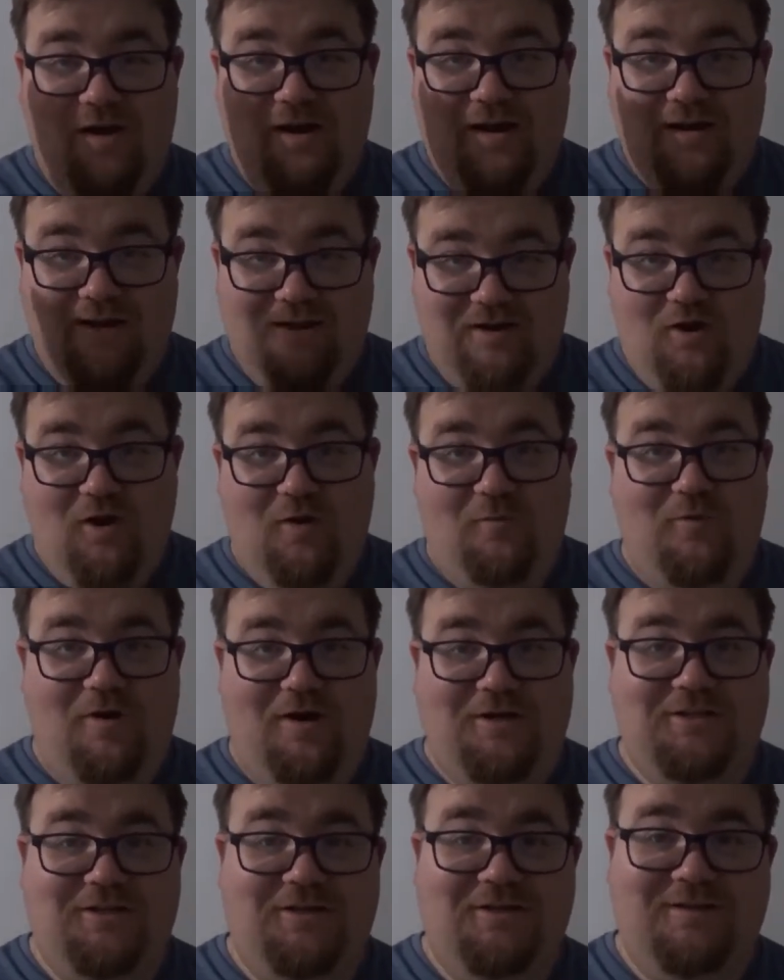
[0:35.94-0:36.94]
a lot of
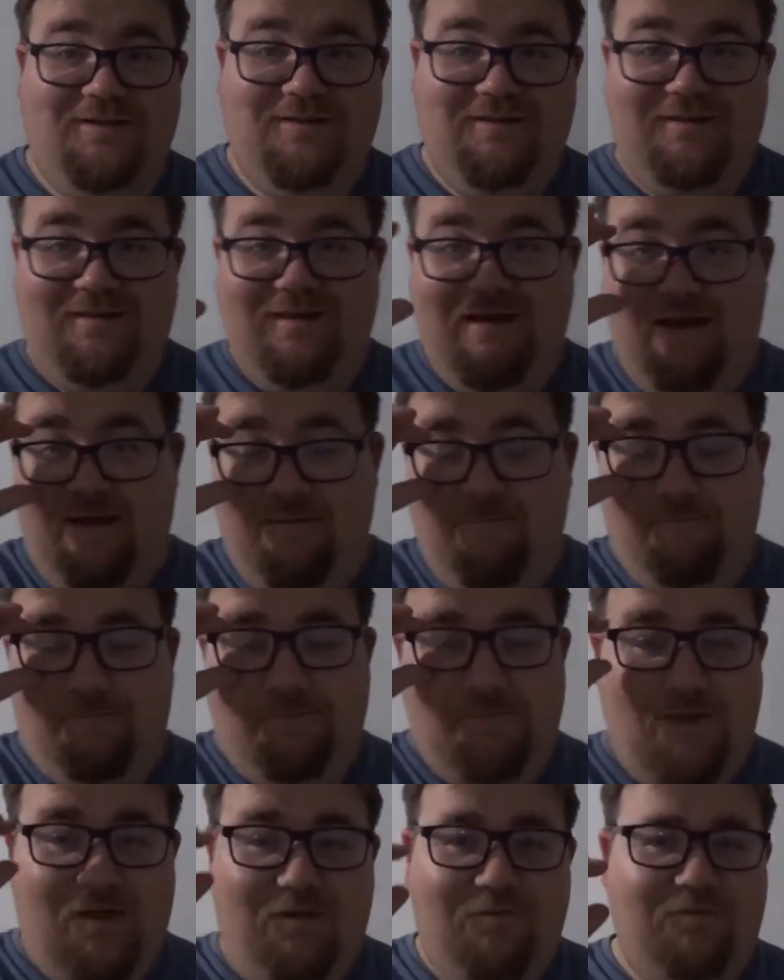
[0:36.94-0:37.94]
pressure.
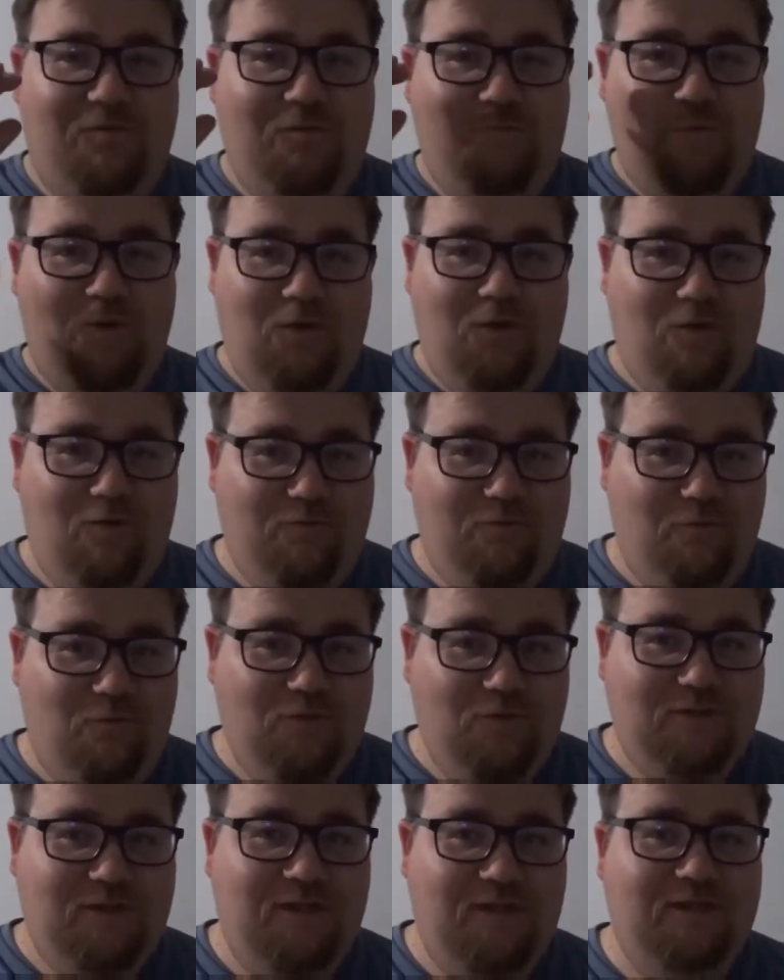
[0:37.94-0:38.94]
I've put a lot of
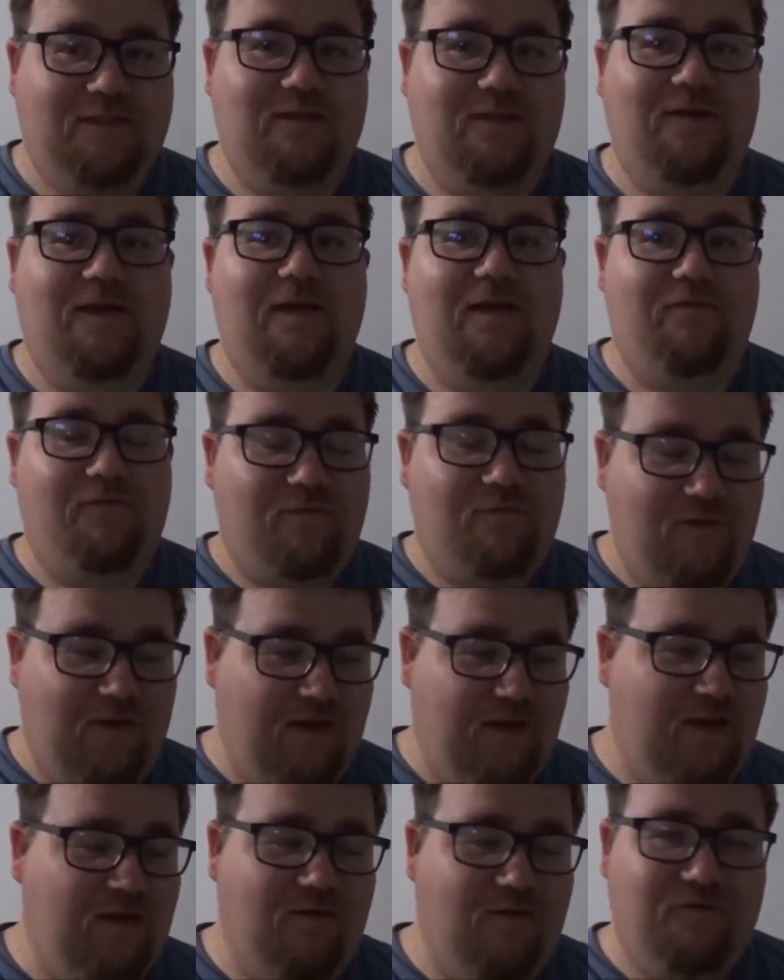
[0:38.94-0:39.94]
thought into this. I kept
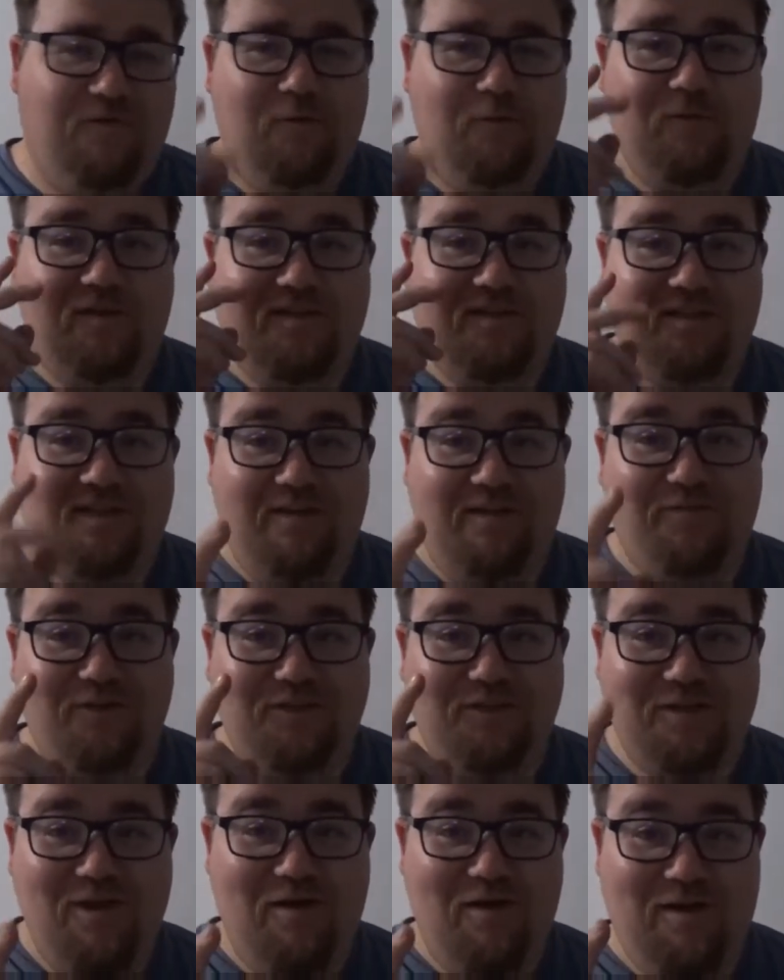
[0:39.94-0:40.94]
thinking, I filmed this
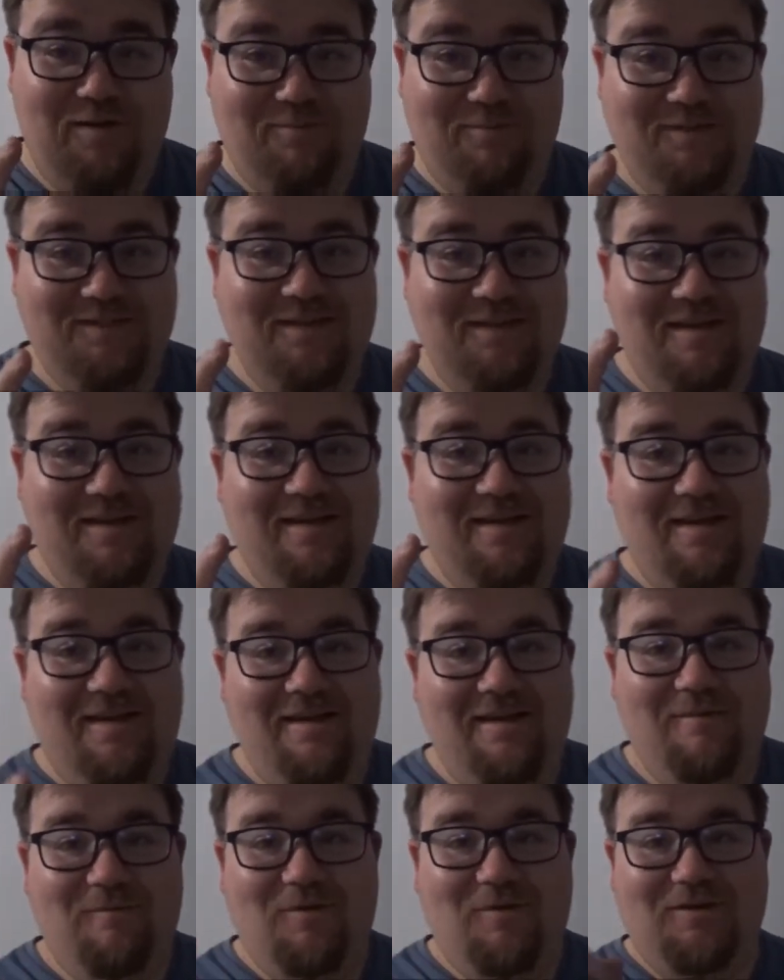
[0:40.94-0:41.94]
7 times
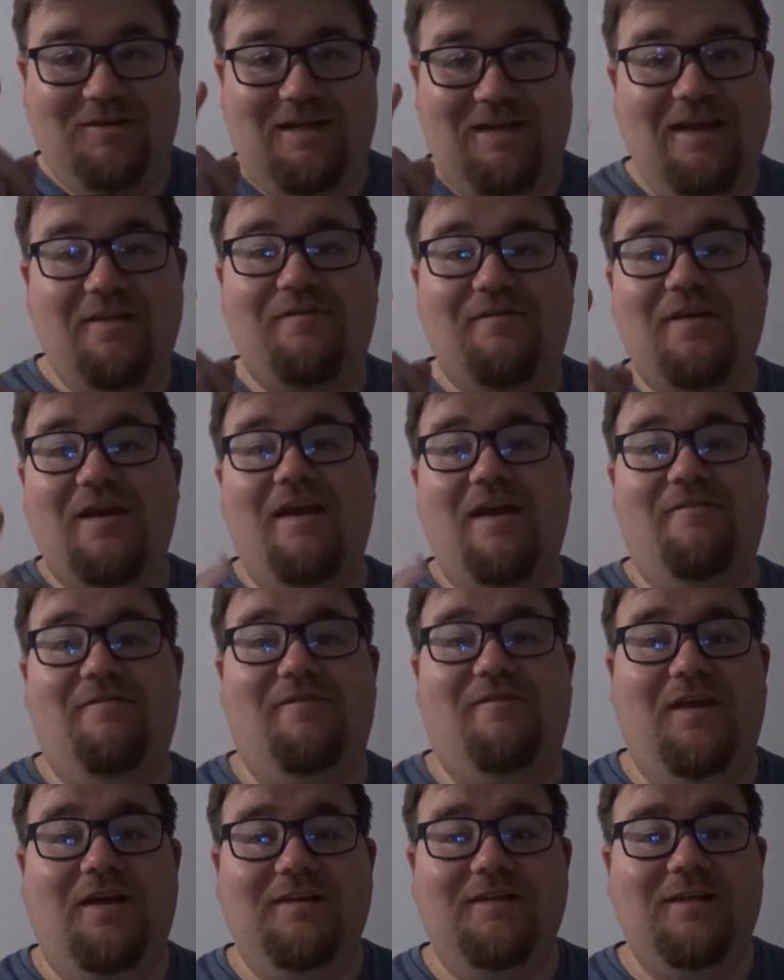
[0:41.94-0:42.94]
because I keep forgetting
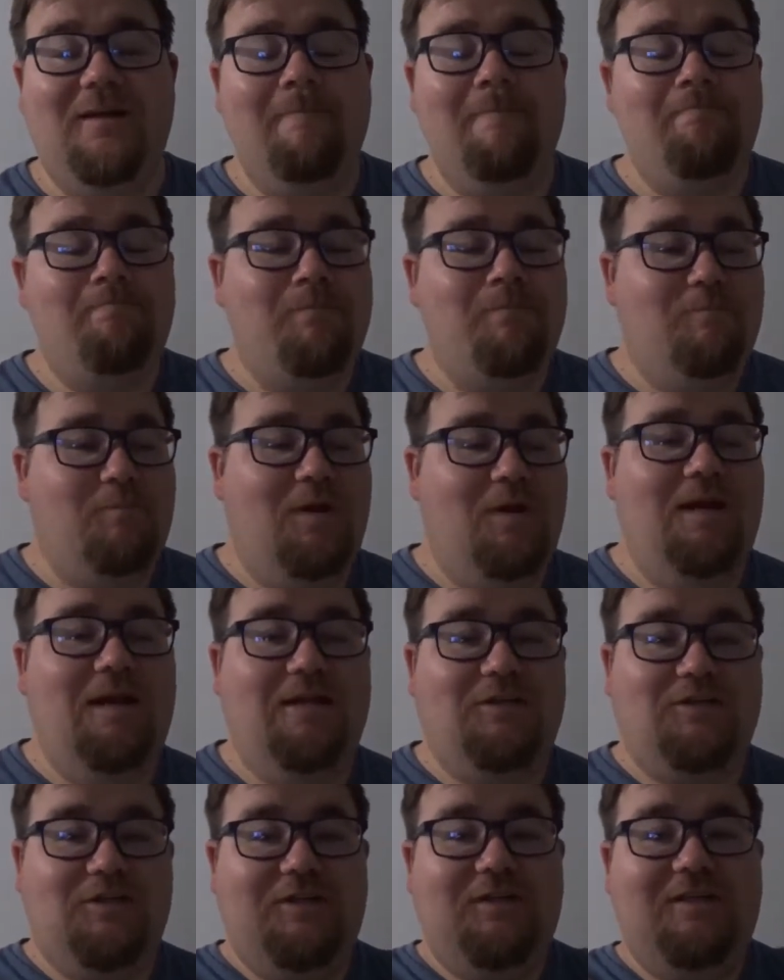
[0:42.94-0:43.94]
things. But
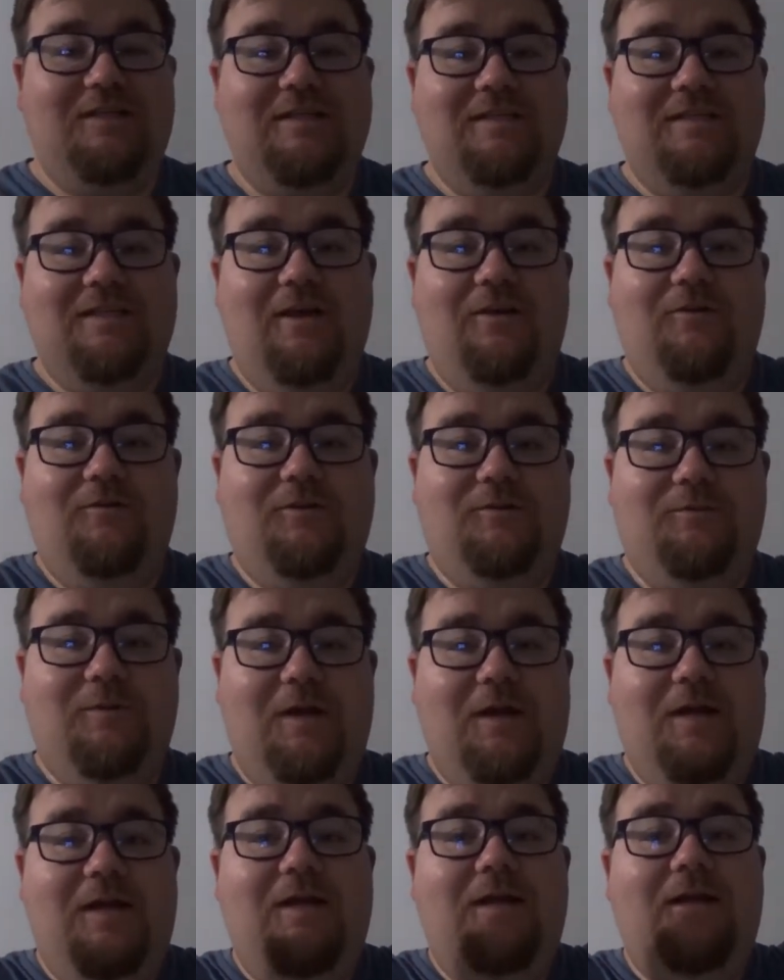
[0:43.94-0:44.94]
literally this is going to
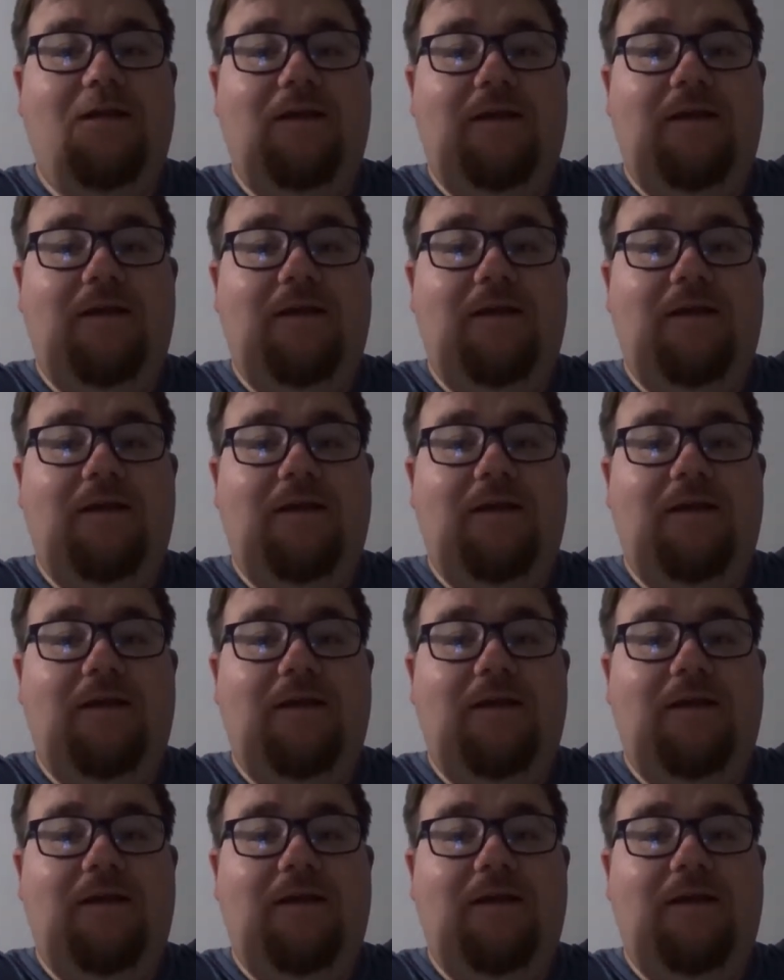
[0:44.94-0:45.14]
be